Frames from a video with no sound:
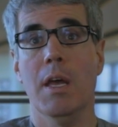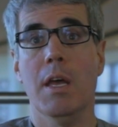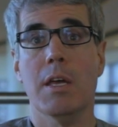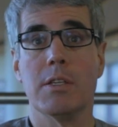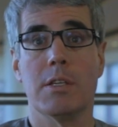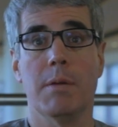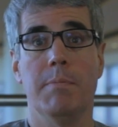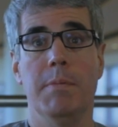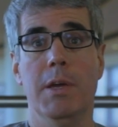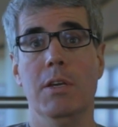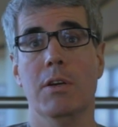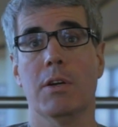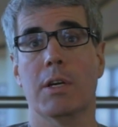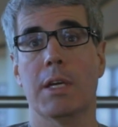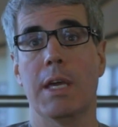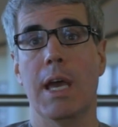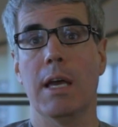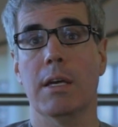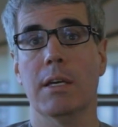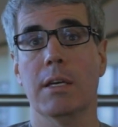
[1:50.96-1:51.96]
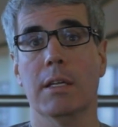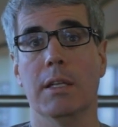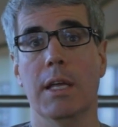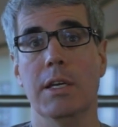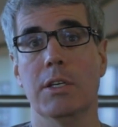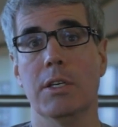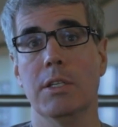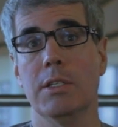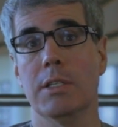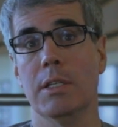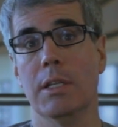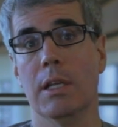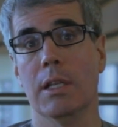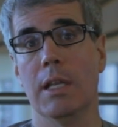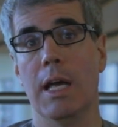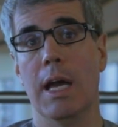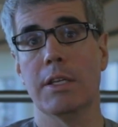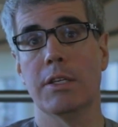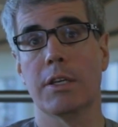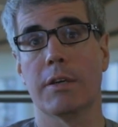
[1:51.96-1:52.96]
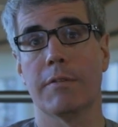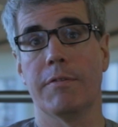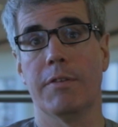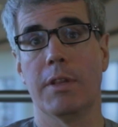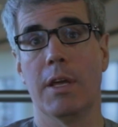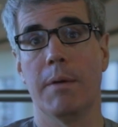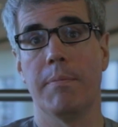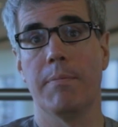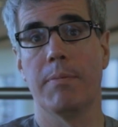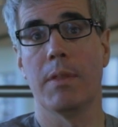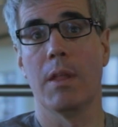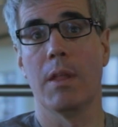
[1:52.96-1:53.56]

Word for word: Submit your calculations and the logic for them.